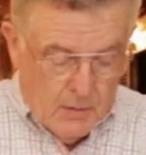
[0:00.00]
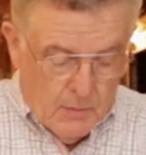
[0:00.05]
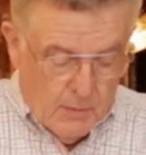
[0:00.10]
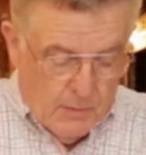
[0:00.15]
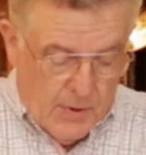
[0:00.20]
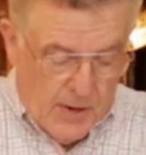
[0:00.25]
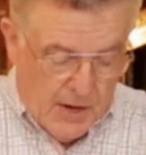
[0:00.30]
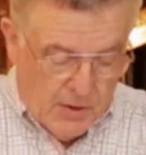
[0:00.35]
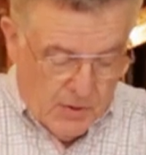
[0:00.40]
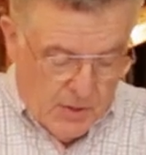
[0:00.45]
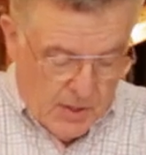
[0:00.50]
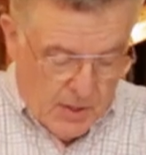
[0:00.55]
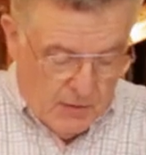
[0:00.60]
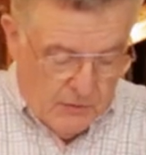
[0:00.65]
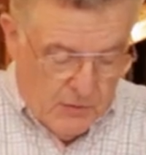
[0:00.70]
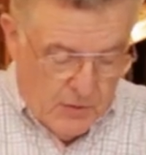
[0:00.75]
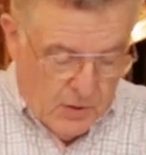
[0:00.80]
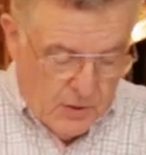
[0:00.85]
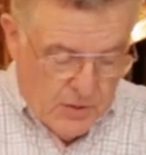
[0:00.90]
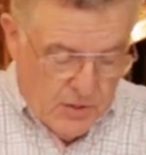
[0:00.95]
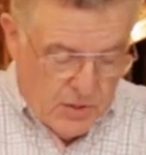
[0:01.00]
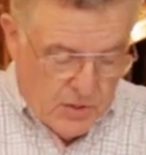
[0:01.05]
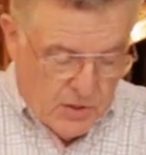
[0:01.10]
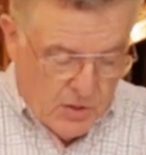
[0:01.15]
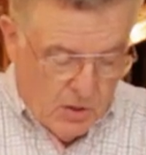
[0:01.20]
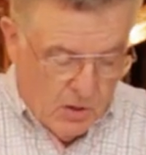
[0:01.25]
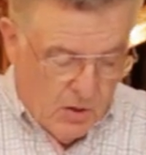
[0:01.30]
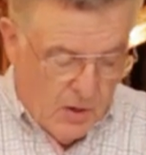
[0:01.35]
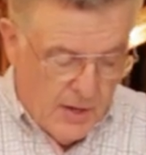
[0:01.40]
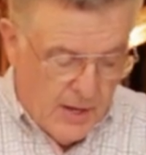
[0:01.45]
Patrick, if you'll just
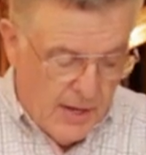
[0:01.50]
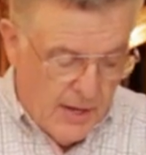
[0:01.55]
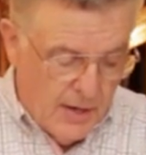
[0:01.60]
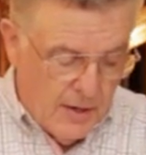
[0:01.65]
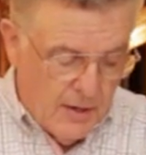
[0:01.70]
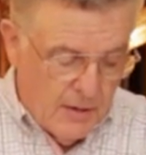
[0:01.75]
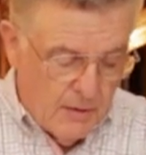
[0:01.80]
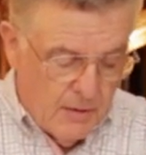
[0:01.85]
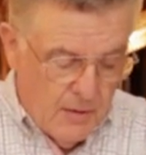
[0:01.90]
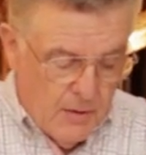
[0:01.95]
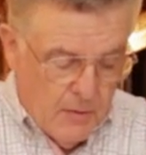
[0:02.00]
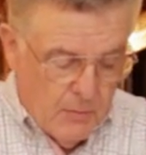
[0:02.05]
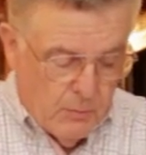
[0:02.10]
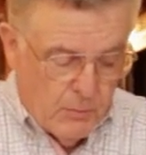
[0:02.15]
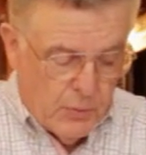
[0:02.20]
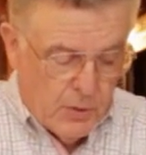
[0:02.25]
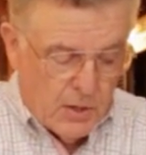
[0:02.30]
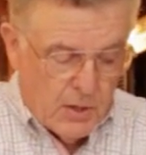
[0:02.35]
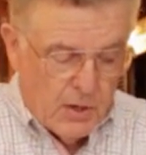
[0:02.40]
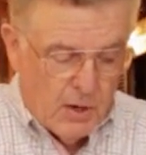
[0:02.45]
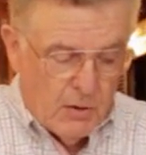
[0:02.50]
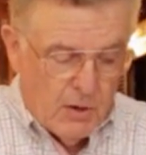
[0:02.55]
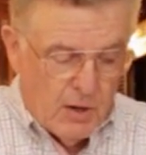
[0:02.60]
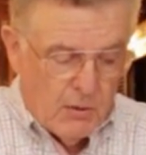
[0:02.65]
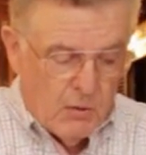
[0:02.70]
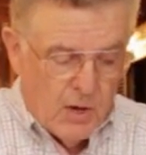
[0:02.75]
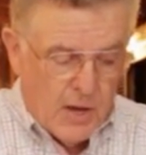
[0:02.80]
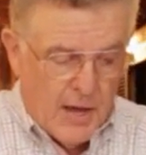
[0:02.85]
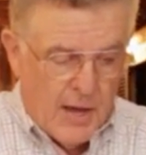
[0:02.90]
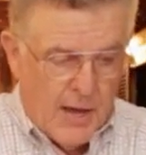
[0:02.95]
go ahead and put
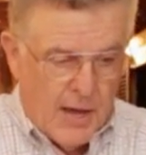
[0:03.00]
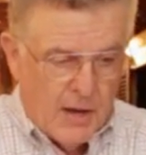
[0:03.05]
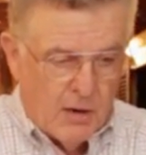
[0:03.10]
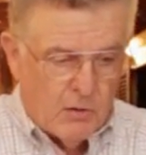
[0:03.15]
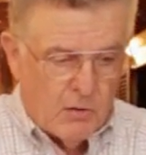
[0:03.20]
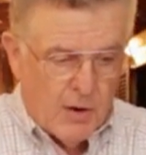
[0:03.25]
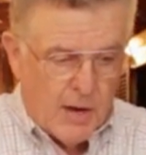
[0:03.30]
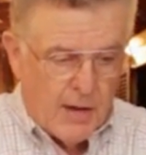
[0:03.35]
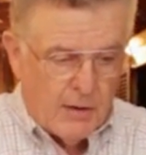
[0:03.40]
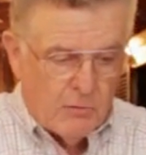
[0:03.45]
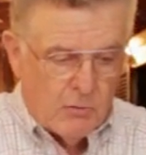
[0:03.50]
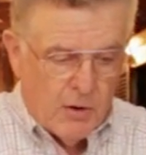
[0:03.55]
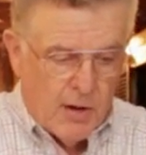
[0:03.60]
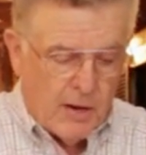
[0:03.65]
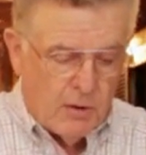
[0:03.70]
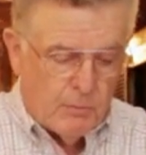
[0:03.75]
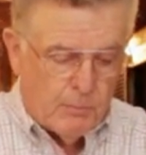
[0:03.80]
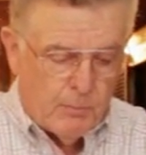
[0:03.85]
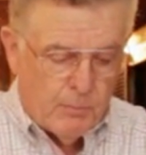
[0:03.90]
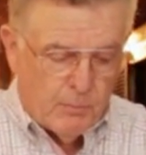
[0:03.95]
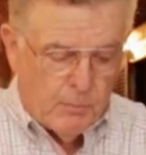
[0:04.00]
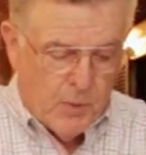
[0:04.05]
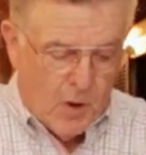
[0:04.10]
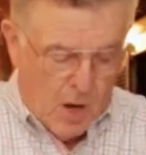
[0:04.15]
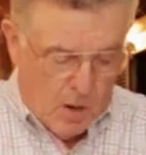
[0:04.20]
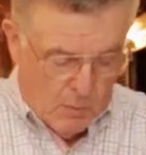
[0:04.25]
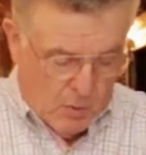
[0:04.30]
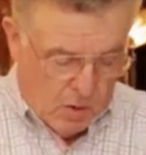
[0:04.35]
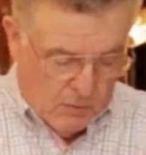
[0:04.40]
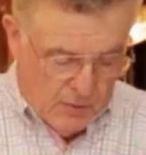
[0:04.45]
a hand right
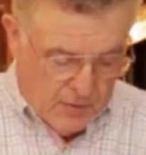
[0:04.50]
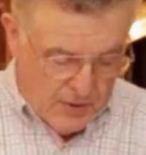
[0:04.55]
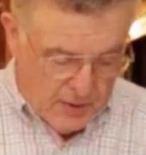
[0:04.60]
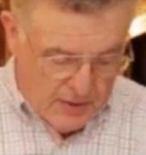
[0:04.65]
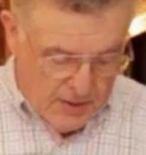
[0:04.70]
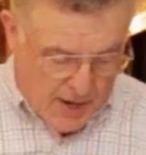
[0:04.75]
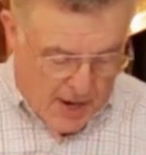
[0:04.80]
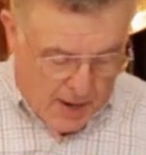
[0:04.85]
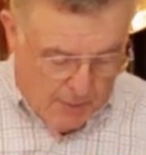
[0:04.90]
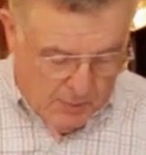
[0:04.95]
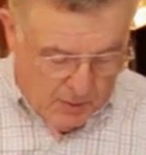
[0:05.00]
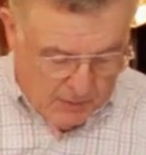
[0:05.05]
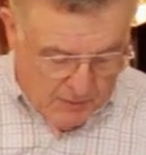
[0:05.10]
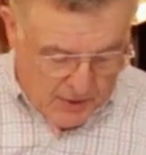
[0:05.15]
palm over the top of